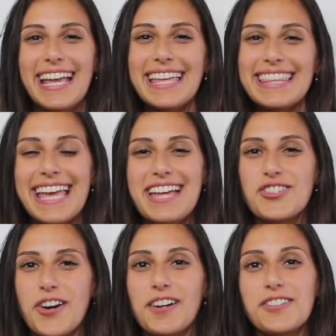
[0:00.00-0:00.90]
In the end,
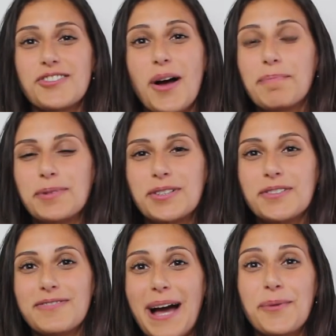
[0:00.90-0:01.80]
Charles Shaw
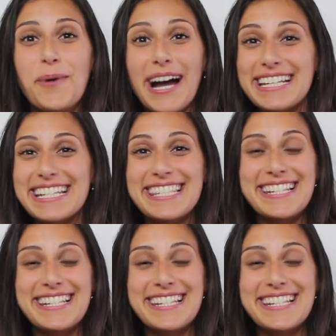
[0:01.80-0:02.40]
proved that wine does